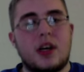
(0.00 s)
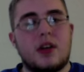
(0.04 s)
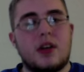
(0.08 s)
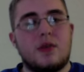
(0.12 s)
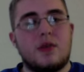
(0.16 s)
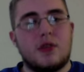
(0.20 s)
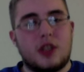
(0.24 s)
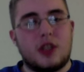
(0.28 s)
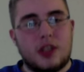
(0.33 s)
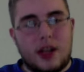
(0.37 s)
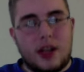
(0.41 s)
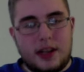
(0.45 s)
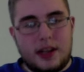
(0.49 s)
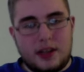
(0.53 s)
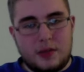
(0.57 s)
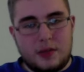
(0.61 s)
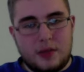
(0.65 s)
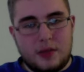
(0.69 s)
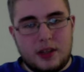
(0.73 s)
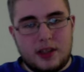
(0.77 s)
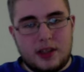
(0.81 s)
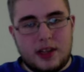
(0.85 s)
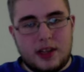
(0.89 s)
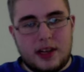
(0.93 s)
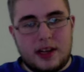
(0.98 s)
which, like the
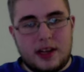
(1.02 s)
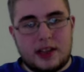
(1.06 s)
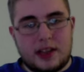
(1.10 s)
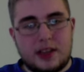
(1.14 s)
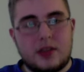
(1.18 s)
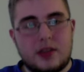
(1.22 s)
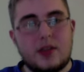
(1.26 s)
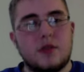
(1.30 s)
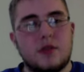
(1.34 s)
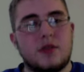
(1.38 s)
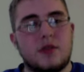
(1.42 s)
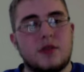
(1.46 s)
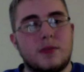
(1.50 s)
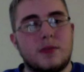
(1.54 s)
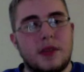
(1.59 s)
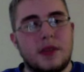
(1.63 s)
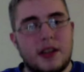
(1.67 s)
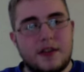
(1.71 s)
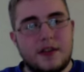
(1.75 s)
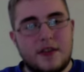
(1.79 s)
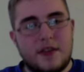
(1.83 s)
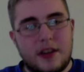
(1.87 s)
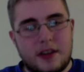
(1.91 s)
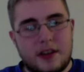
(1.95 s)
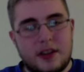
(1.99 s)
Windex, would be a
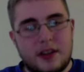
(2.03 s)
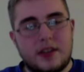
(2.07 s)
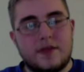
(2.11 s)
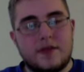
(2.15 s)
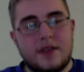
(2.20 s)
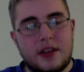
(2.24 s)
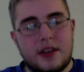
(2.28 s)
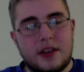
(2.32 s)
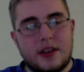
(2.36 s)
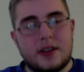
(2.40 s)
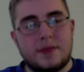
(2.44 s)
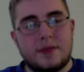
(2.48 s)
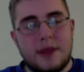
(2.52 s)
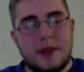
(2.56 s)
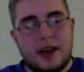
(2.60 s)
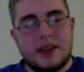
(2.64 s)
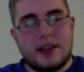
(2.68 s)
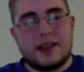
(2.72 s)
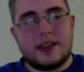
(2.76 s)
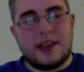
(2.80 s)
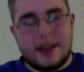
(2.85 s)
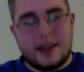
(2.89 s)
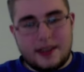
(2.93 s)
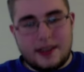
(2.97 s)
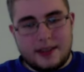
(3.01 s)
very, very bad
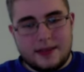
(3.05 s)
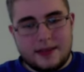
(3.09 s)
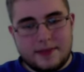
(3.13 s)
day.